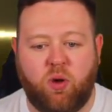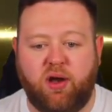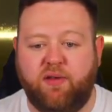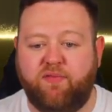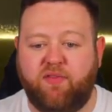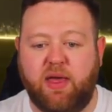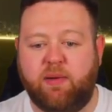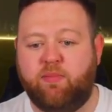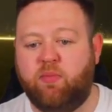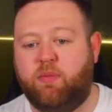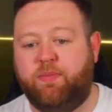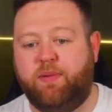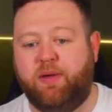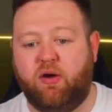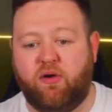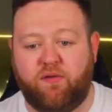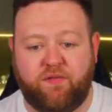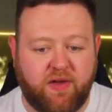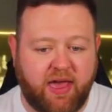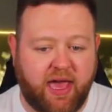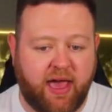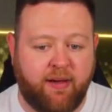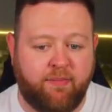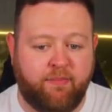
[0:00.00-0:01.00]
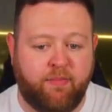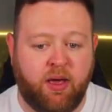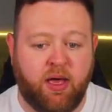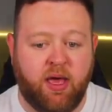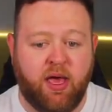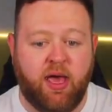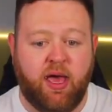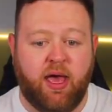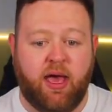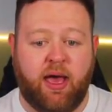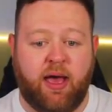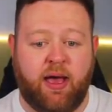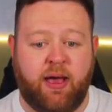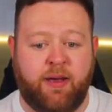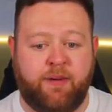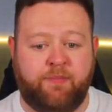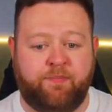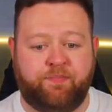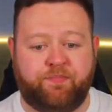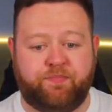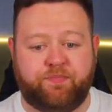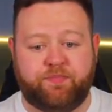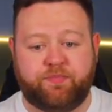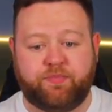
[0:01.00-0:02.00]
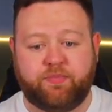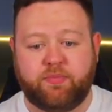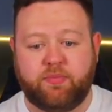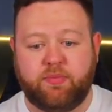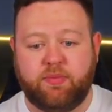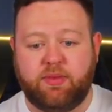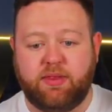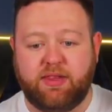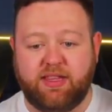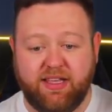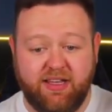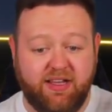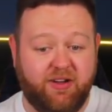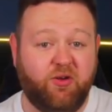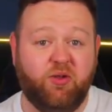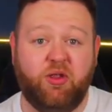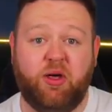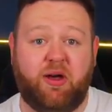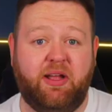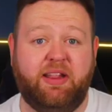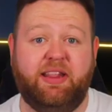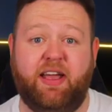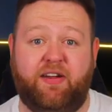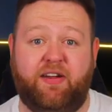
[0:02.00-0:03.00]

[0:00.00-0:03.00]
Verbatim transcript: one of them would be off chem. Um, although I